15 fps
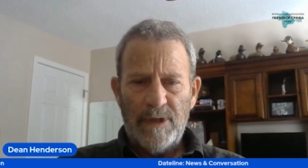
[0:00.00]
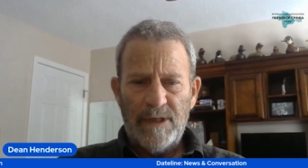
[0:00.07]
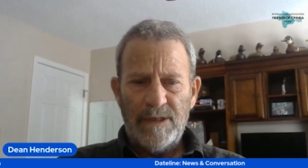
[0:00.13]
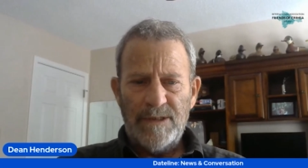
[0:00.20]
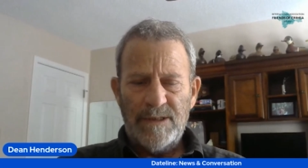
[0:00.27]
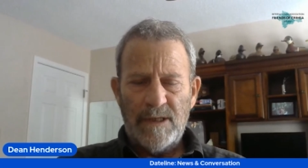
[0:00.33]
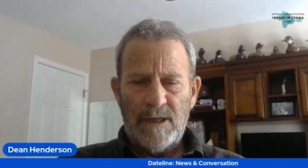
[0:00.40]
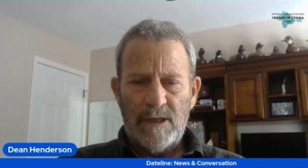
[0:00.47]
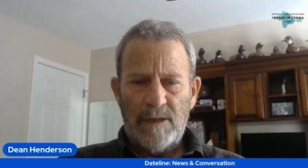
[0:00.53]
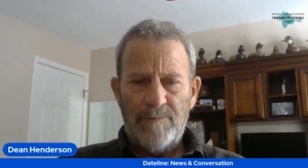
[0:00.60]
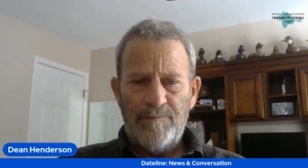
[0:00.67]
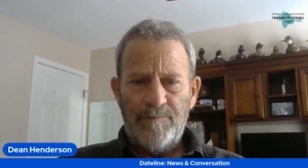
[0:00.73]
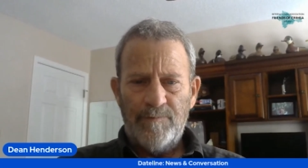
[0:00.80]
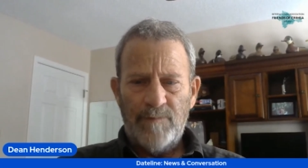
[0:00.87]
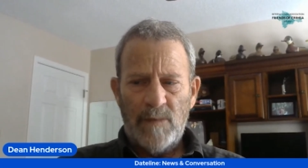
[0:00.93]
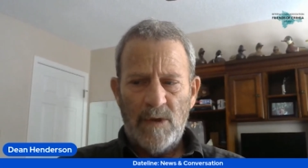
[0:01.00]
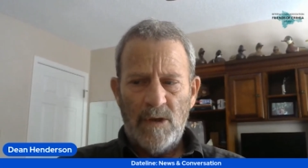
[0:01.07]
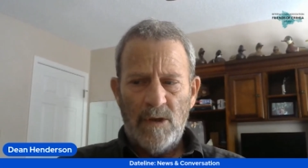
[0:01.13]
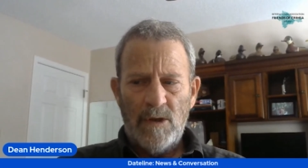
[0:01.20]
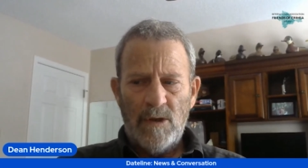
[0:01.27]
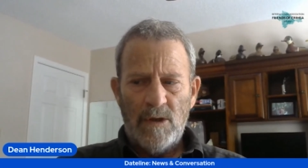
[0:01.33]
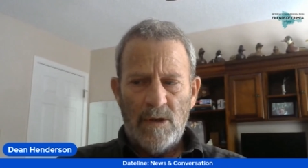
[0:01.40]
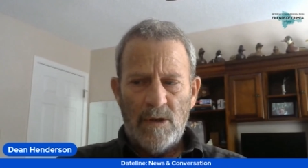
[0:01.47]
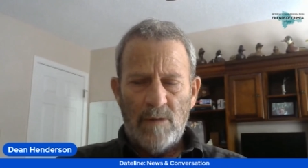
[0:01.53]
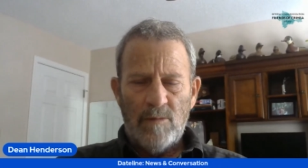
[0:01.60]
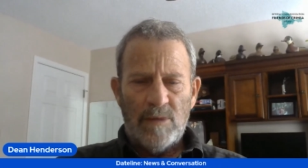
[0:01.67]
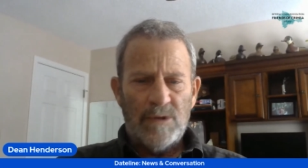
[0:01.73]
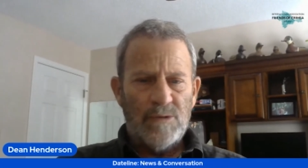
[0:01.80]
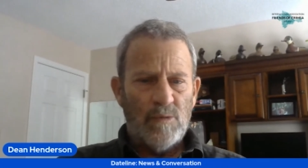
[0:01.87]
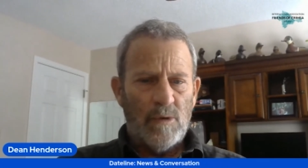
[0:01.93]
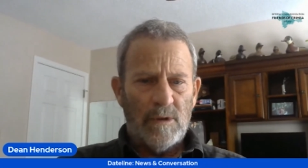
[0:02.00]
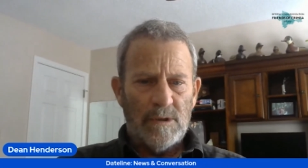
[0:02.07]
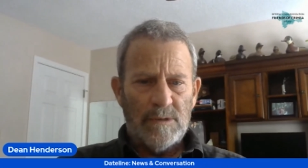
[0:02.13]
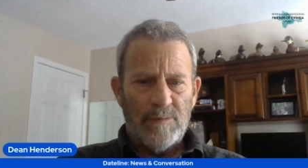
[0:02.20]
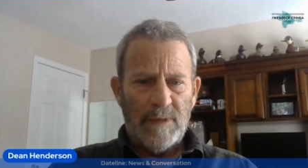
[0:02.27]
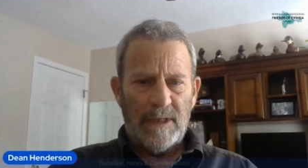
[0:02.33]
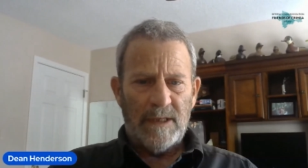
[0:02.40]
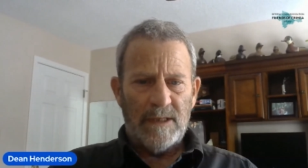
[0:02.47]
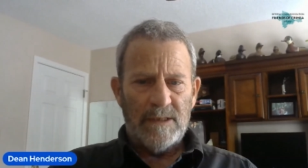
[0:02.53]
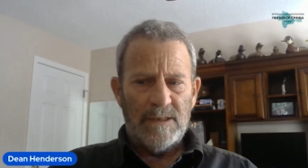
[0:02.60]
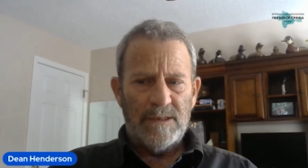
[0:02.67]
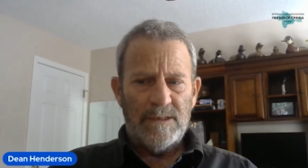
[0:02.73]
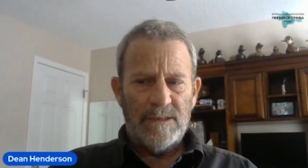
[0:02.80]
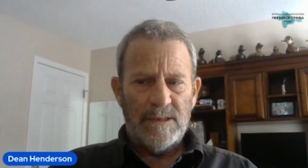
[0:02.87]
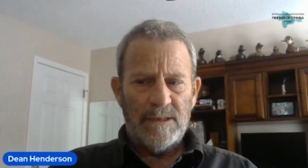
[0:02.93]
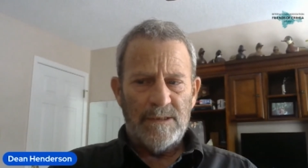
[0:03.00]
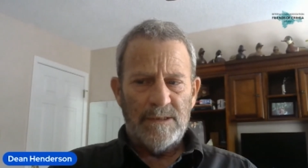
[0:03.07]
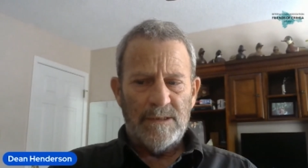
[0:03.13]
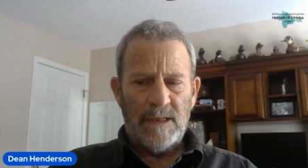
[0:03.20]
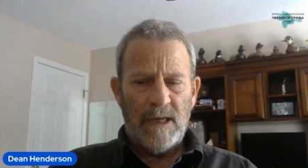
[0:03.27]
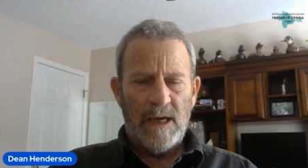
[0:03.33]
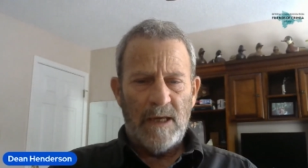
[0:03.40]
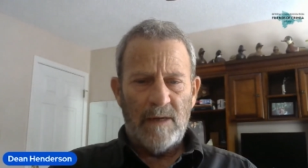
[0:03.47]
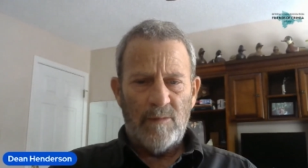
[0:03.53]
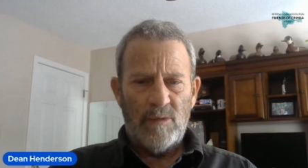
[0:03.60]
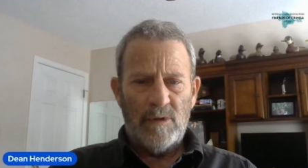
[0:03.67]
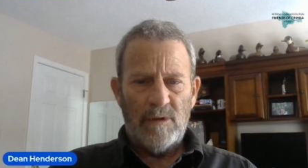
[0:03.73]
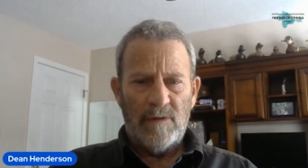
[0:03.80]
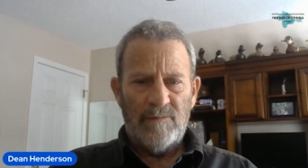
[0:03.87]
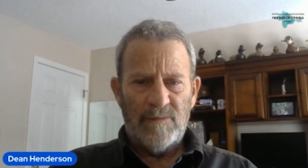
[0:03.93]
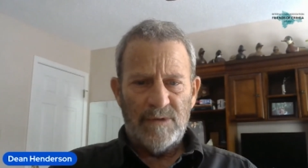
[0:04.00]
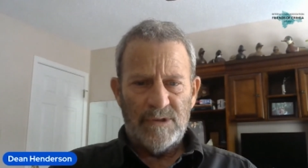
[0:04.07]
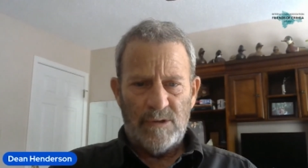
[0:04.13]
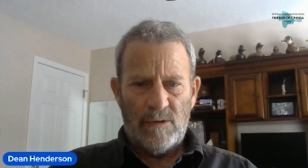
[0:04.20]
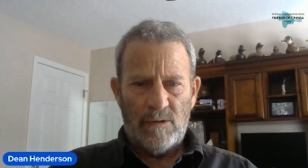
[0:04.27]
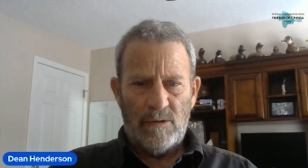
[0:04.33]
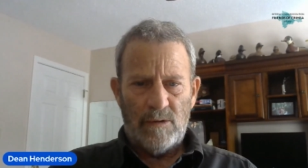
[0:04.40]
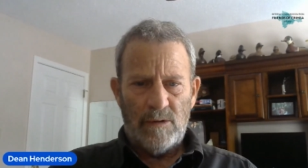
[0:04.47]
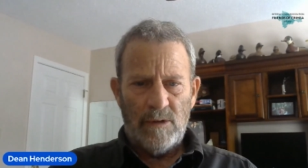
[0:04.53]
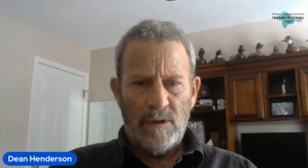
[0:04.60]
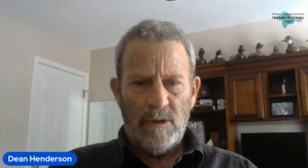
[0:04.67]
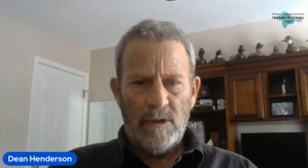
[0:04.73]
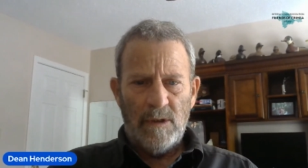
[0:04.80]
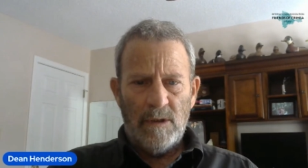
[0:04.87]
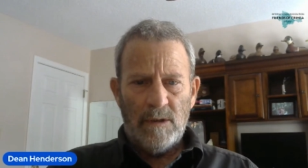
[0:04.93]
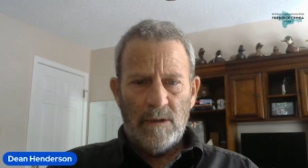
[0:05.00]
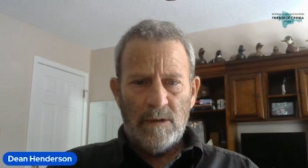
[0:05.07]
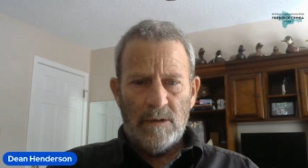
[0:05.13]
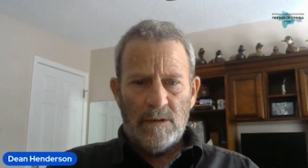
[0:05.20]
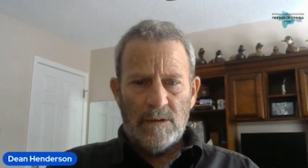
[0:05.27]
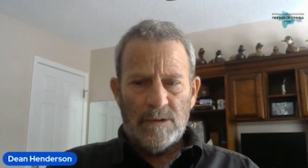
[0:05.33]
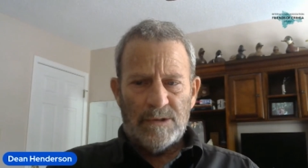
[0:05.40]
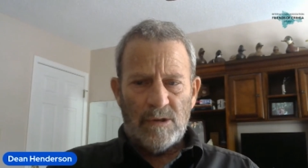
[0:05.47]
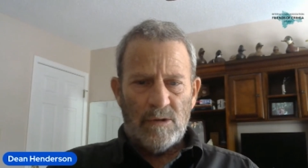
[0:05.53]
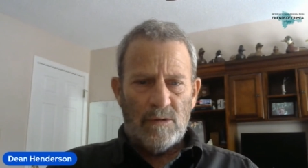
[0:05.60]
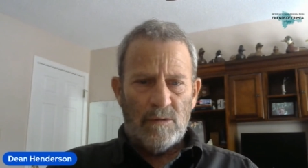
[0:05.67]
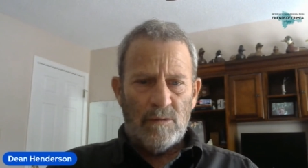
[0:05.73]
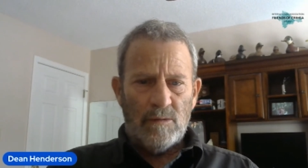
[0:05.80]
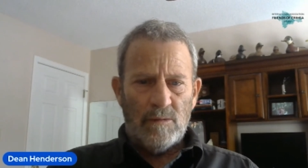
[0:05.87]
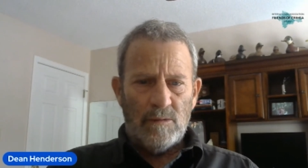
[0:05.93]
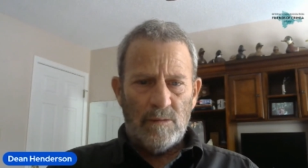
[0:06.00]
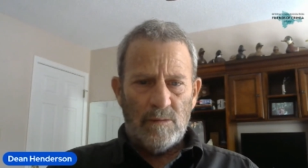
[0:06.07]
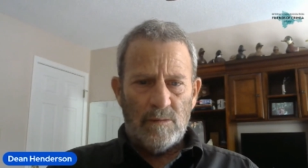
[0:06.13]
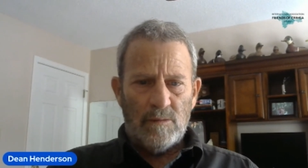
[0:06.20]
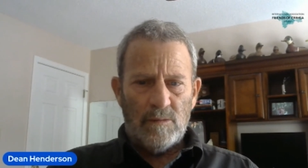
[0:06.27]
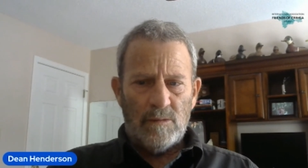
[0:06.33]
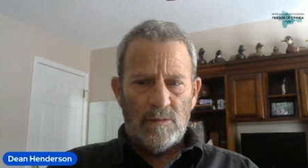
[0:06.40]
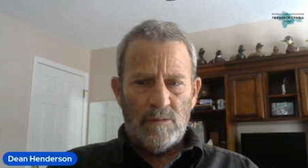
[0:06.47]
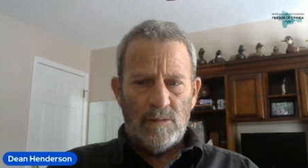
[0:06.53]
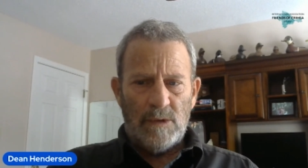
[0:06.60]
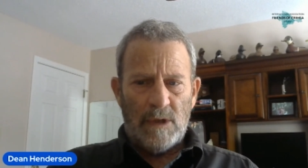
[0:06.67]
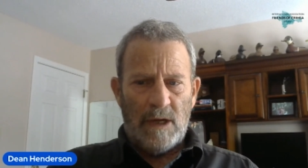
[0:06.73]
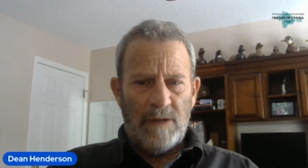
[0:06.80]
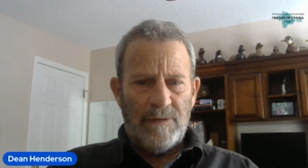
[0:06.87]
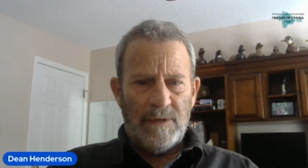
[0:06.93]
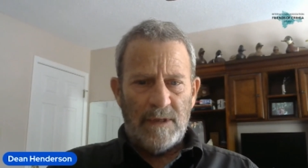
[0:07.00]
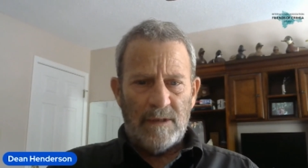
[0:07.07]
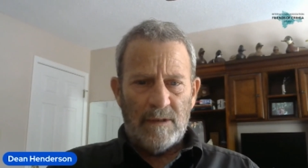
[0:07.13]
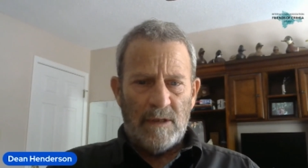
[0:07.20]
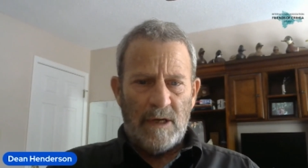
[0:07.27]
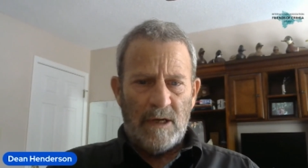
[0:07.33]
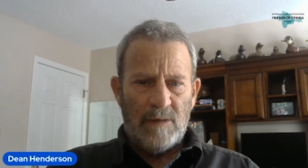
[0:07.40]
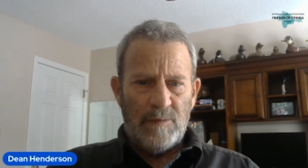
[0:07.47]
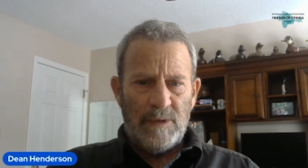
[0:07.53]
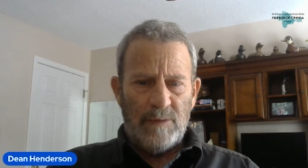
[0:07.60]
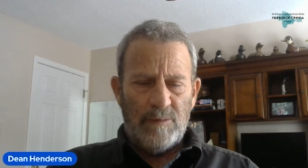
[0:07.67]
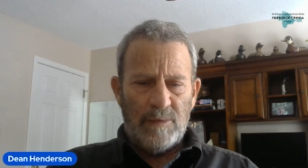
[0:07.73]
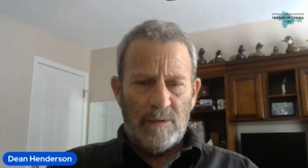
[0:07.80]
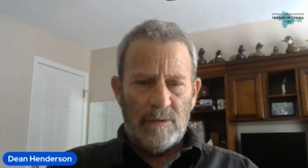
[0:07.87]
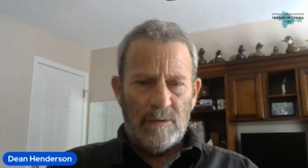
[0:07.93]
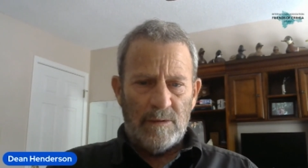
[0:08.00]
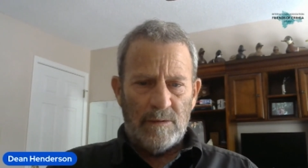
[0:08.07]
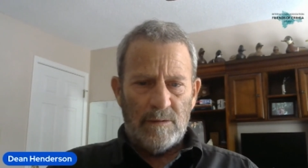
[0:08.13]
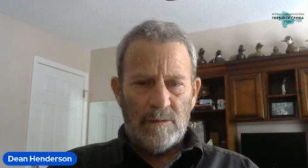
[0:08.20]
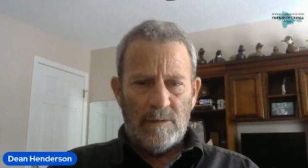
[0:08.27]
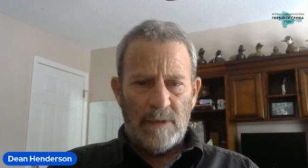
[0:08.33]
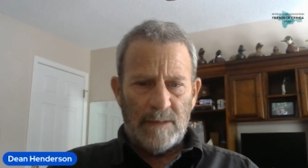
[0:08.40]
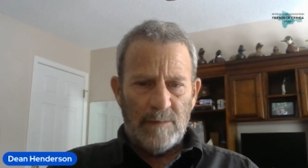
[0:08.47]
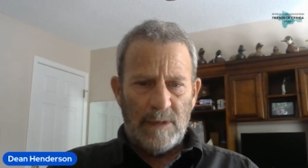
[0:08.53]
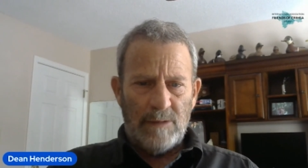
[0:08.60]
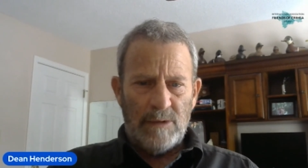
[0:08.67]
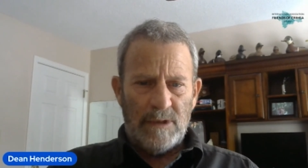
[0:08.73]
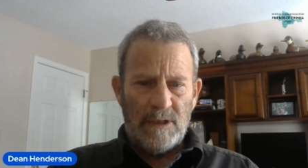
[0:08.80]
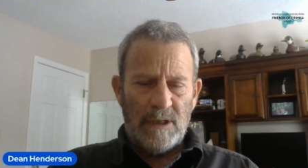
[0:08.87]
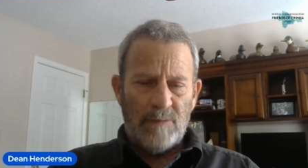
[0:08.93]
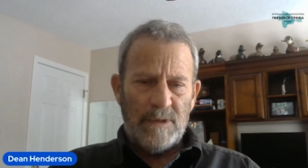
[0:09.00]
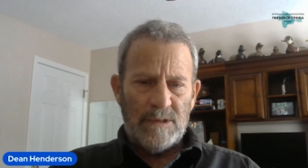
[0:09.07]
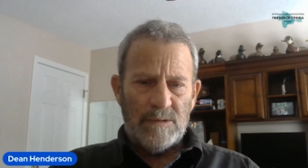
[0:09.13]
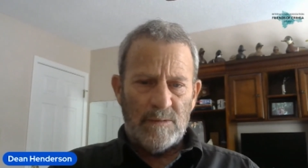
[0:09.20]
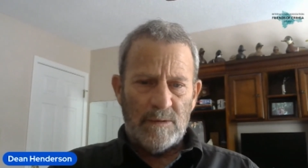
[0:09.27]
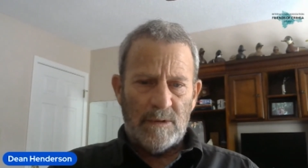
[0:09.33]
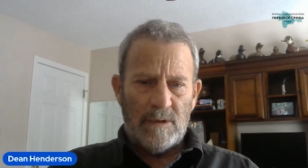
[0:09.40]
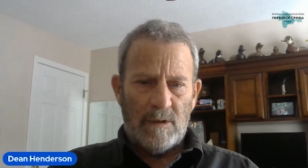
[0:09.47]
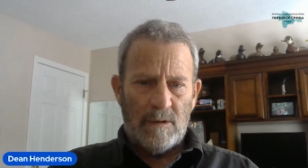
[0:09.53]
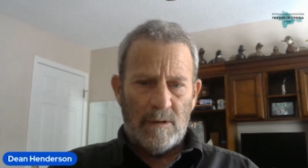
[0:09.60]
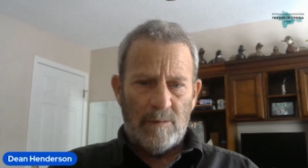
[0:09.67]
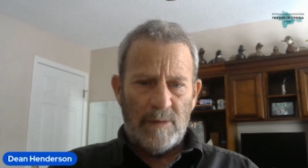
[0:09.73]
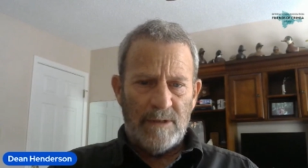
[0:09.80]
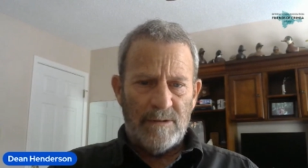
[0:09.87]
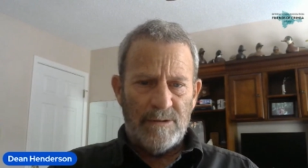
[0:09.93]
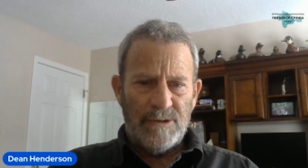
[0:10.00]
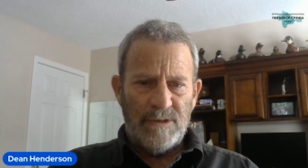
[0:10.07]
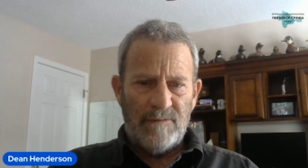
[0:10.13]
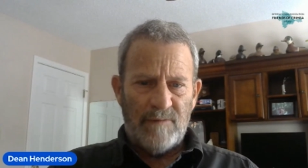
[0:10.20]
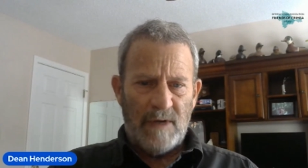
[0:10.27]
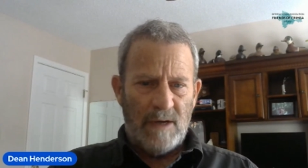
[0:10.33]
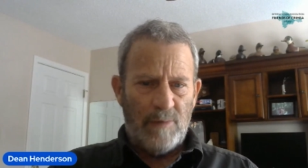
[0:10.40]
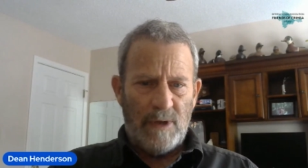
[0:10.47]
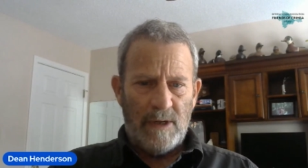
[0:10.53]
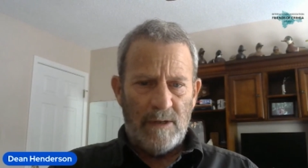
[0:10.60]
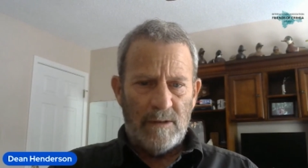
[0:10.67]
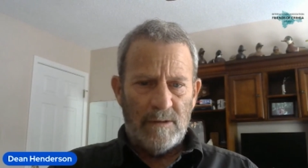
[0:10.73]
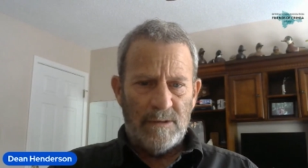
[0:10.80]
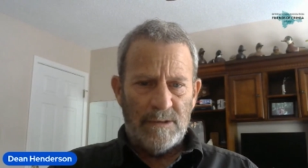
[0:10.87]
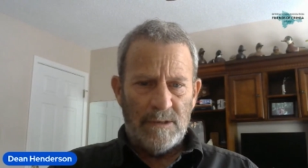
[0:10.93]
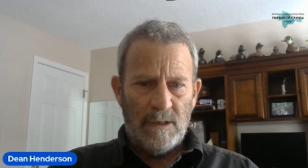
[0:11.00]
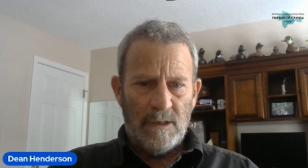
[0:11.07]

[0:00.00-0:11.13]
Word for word: it's uh, but it's worse because it's it's a cannibal of the soul. So I think a lot of people, like maybe the hippies would call them energy vampires,